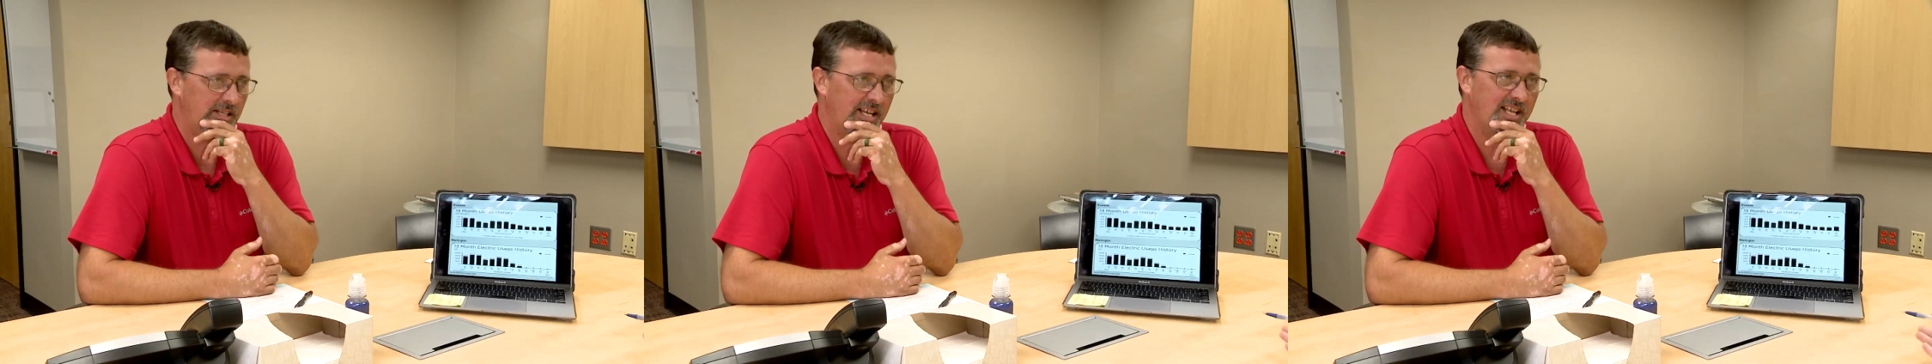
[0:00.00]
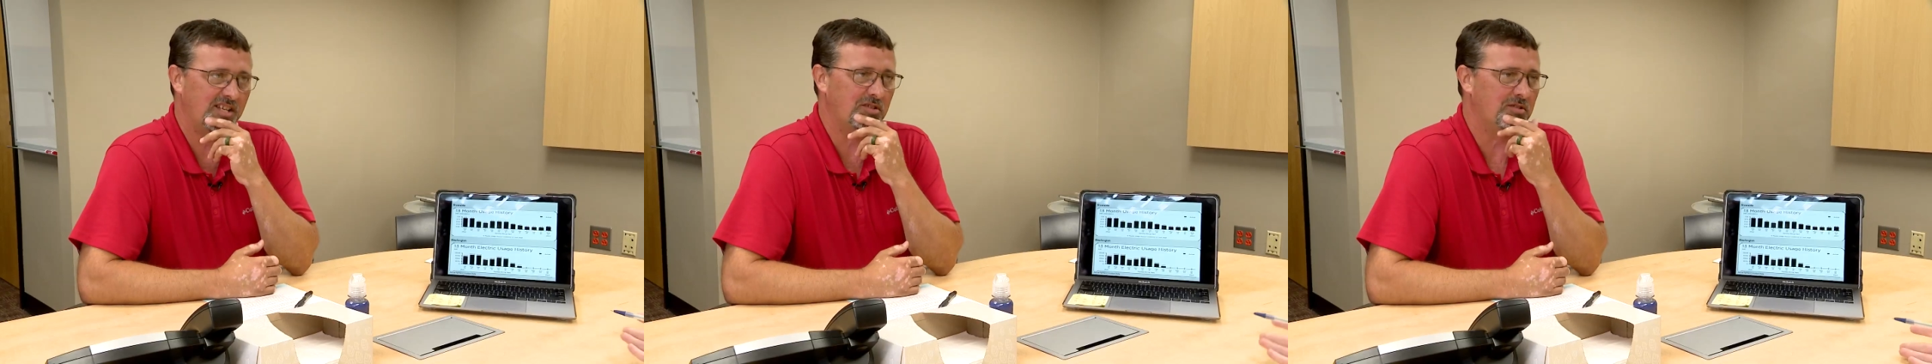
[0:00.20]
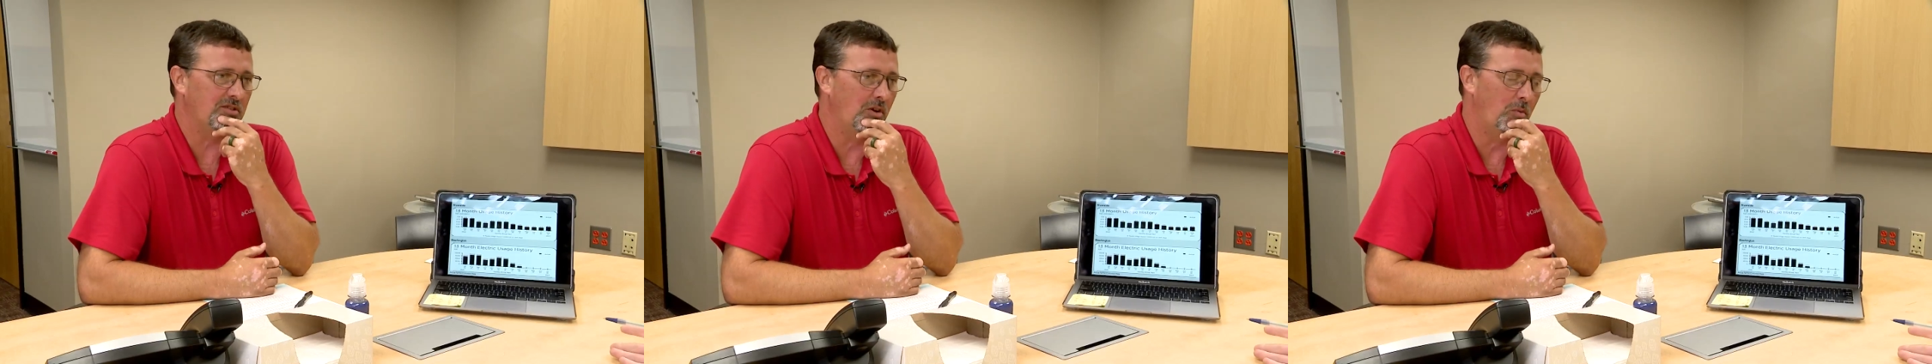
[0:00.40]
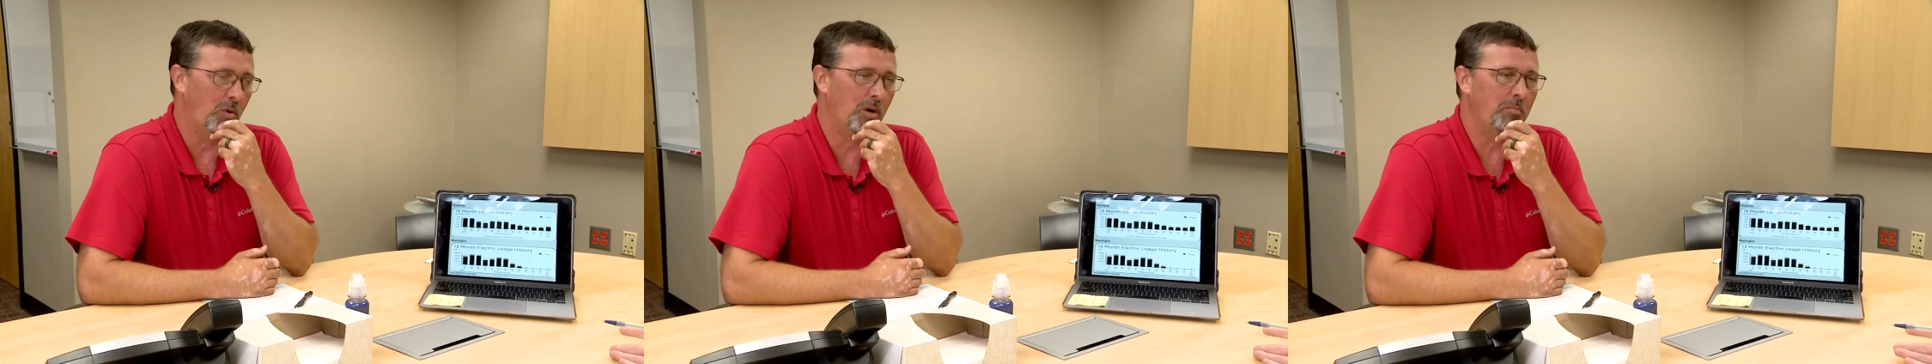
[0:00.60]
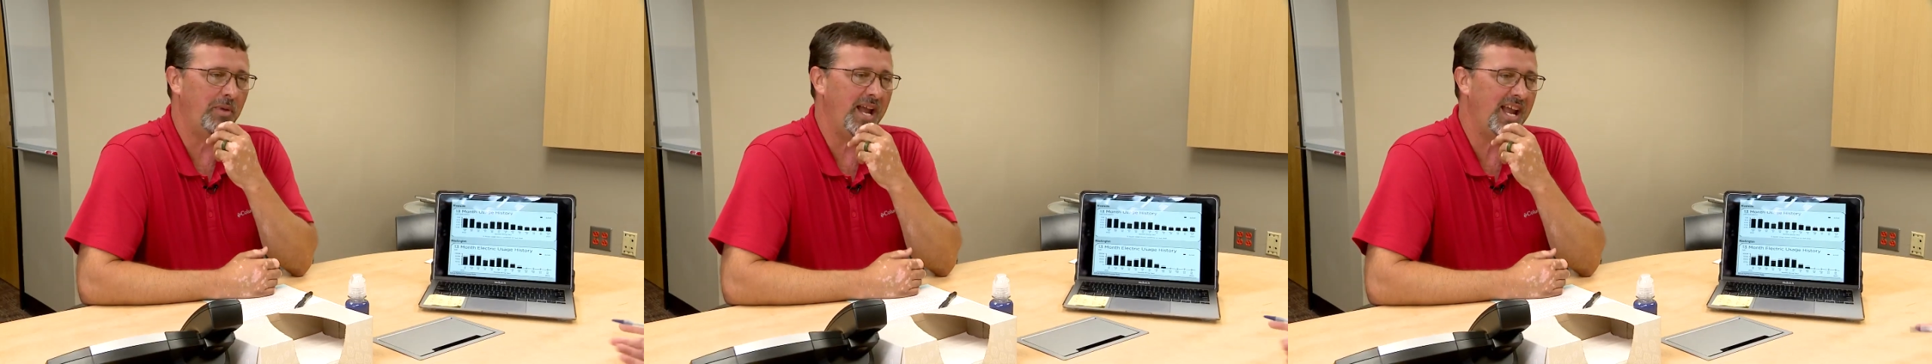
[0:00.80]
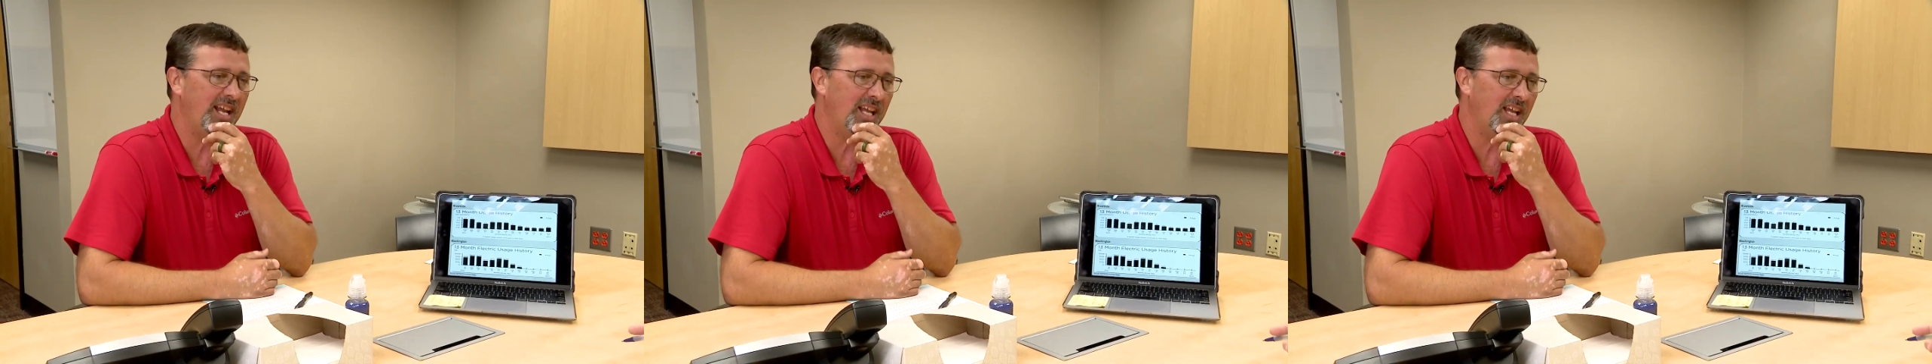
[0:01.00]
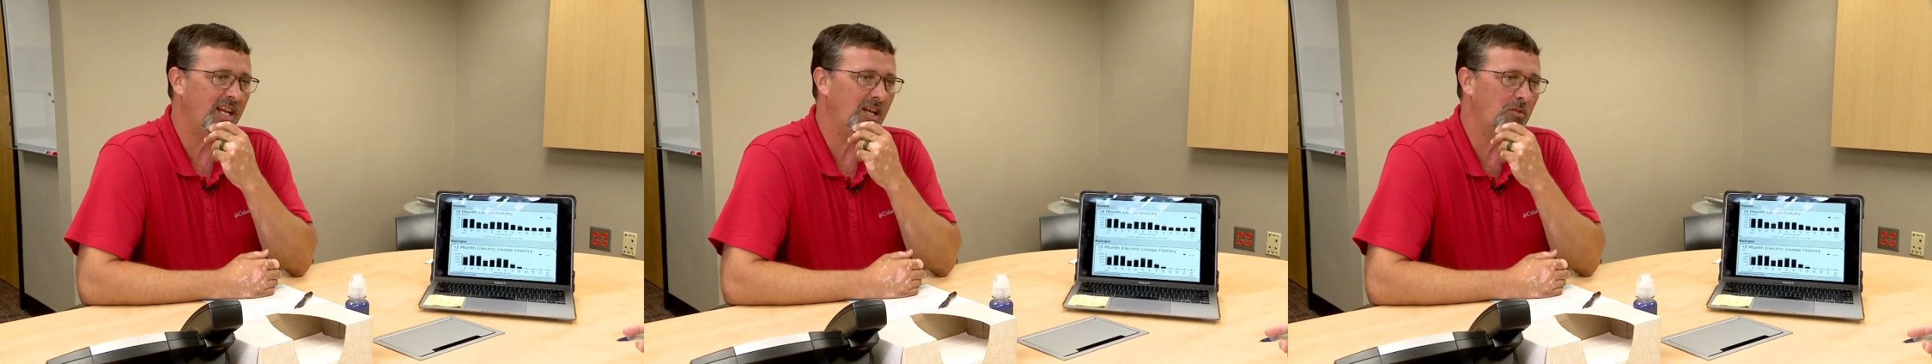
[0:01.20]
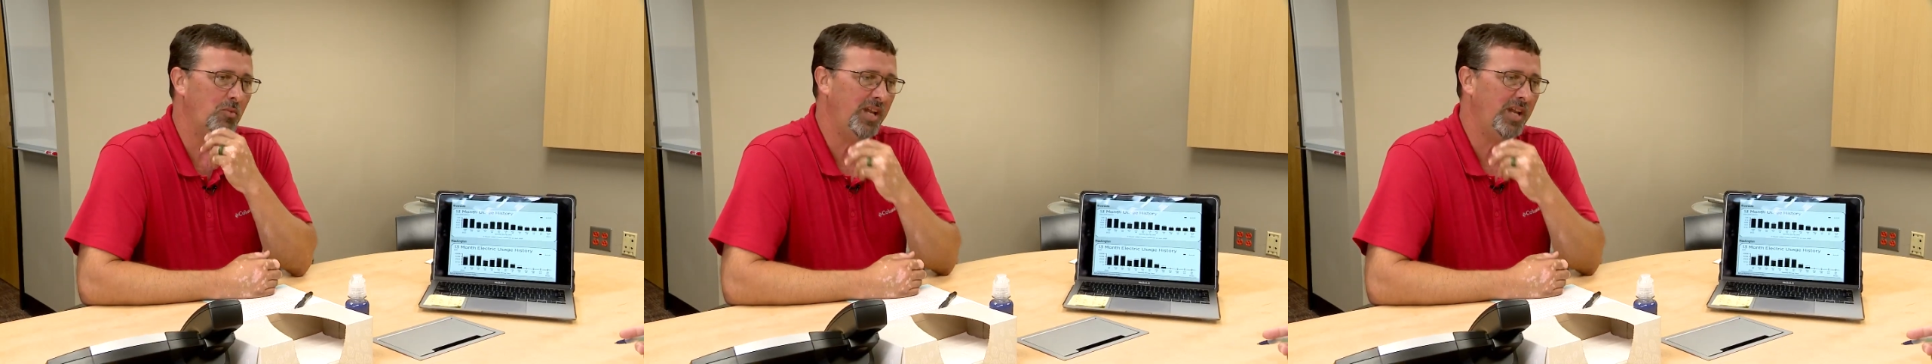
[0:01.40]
Yes, so we're banking.